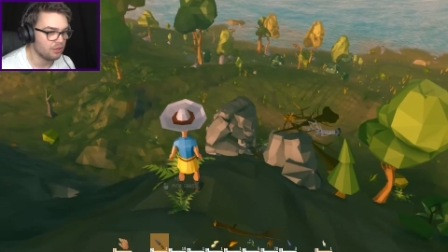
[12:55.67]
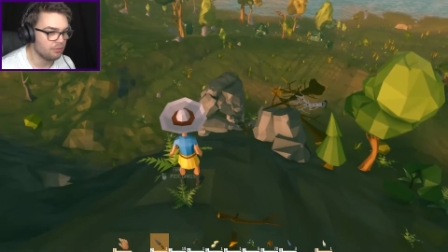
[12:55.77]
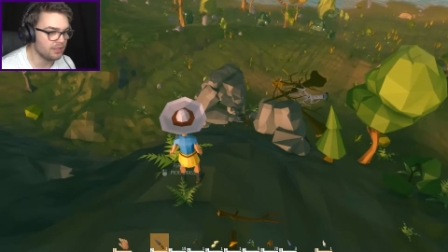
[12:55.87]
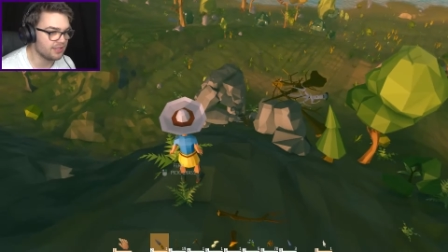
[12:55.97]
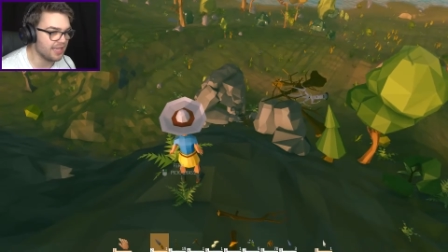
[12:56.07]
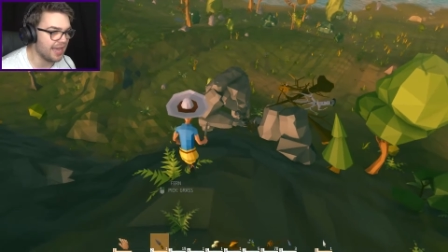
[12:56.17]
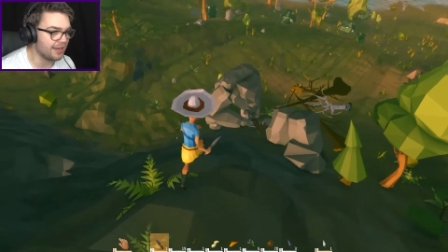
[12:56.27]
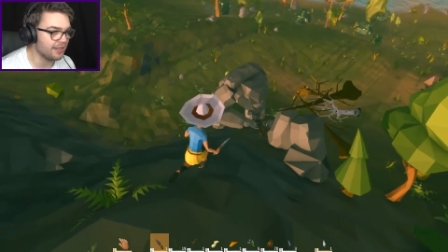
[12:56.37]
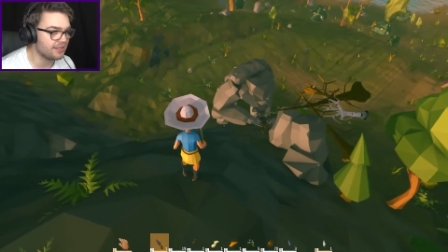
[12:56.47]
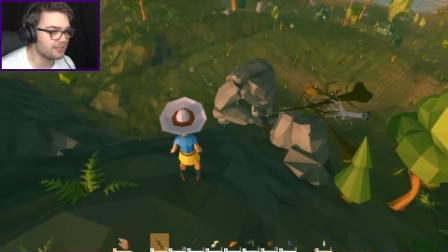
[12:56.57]
What is
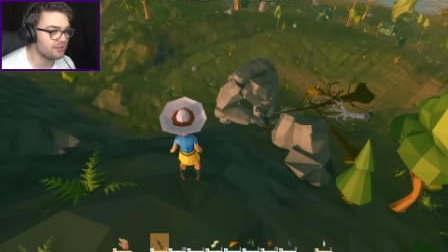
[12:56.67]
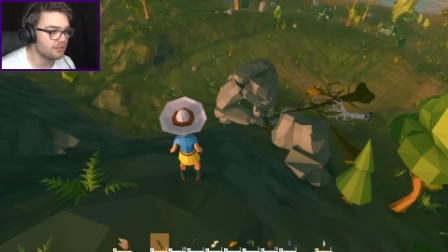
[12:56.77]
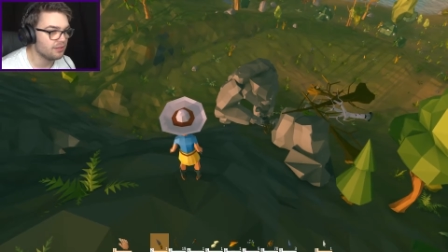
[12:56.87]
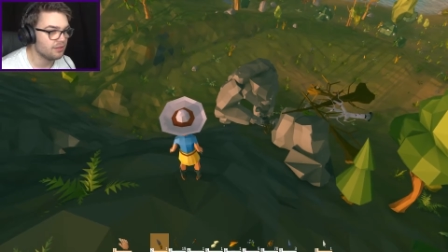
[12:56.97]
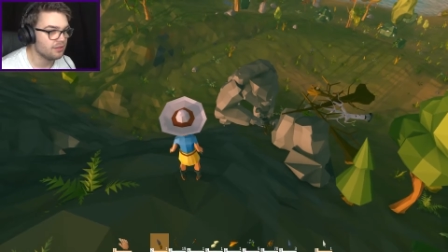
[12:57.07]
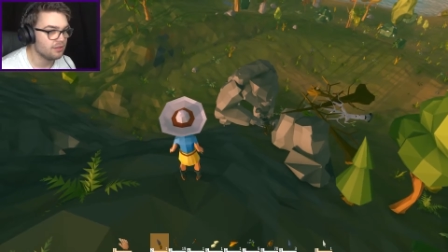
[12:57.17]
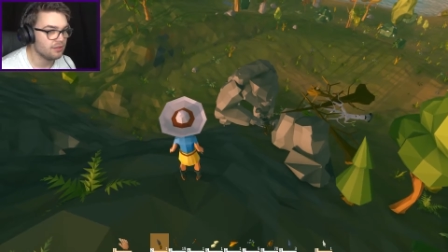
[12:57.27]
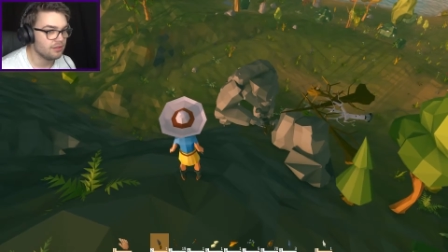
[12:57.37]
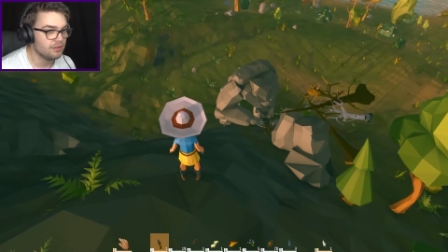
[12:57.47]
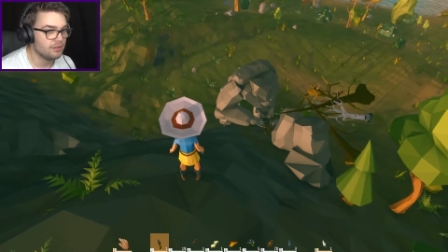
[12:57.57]
that? That's...
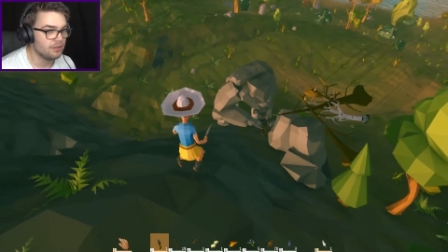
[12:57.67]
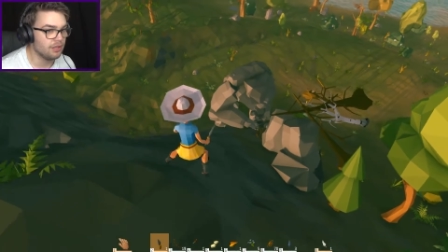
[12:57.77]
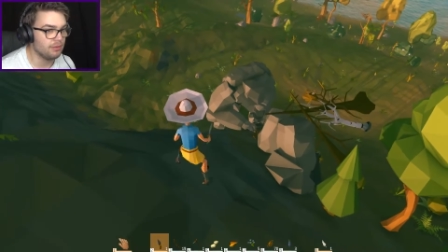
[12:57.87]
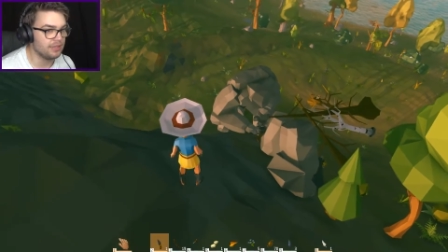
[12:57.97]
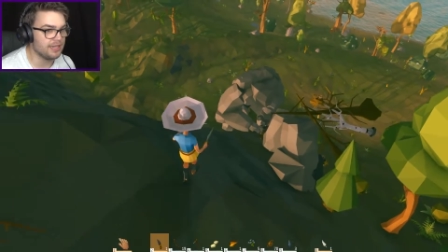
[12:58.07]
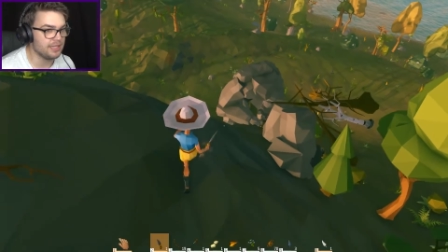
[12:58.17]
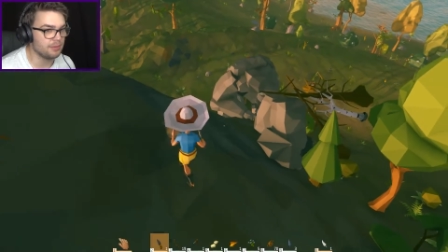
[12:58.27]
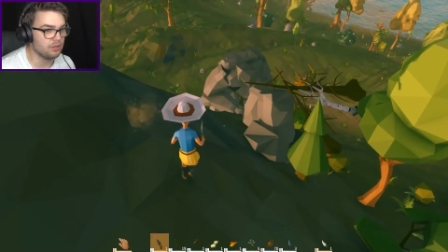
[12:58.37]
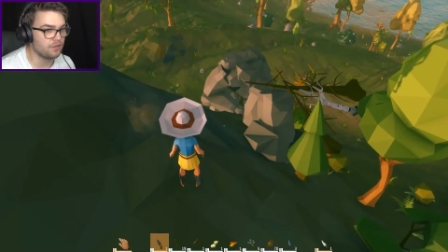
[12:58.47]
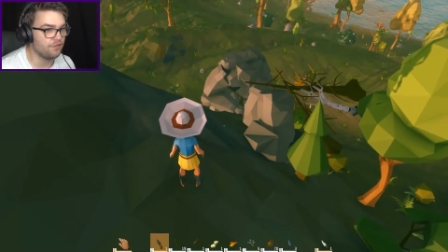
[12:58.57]
I don't know what that is, but
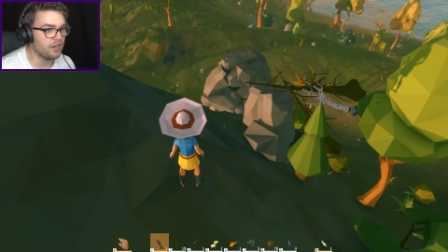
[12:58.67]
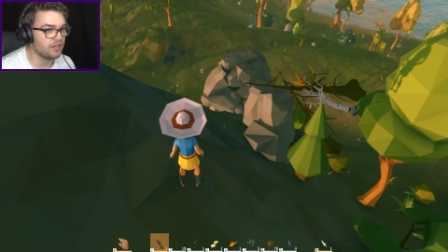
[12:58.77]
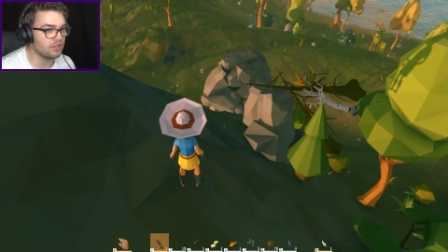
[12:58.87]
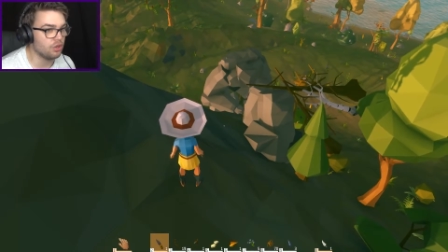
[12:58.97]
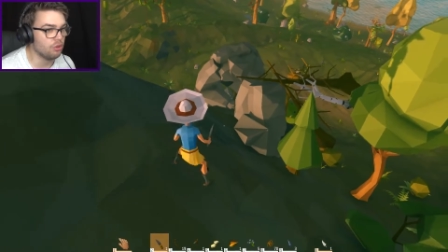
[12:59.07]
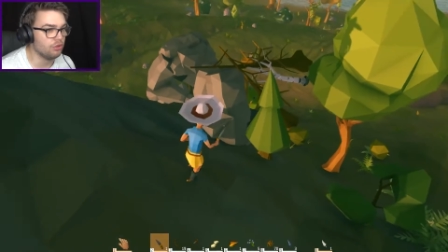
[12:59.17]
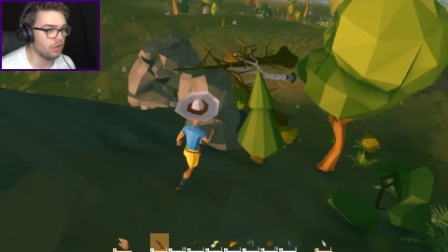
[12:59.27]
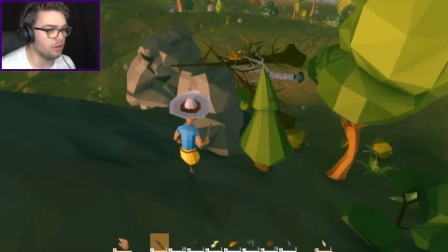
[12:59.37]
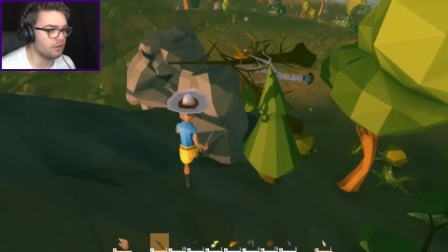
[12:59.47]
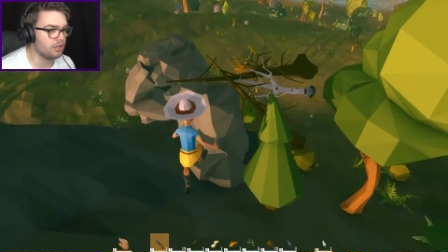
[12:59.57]
it looks fucking cool
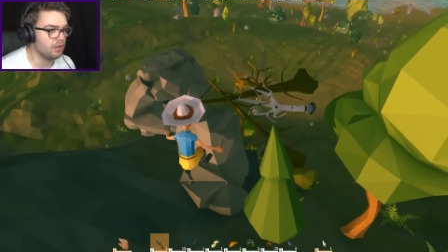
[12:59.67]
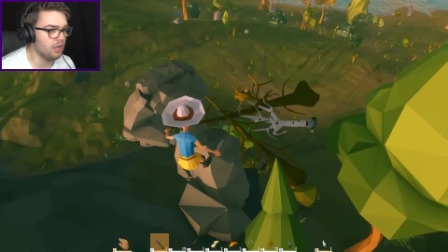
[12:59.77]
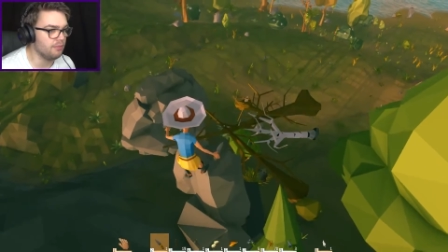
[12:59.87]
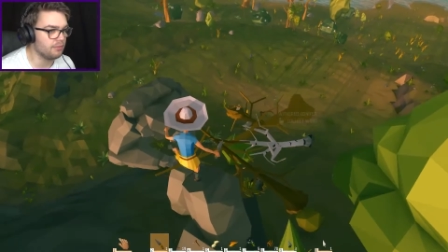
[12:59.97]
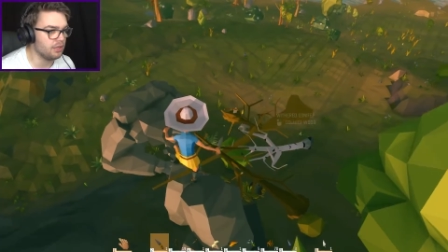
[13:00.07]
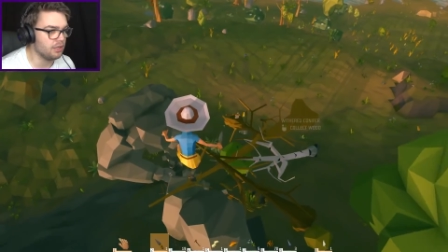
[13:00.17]
though. I'm gonna go up.